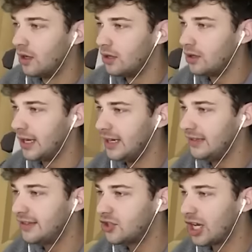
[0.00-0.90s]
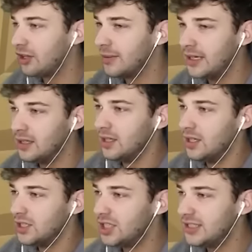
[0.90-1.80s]
Ladies and gentlemen,
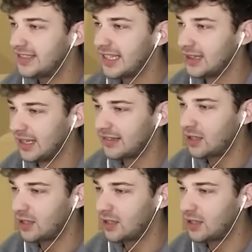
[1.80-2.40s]
she just said, let's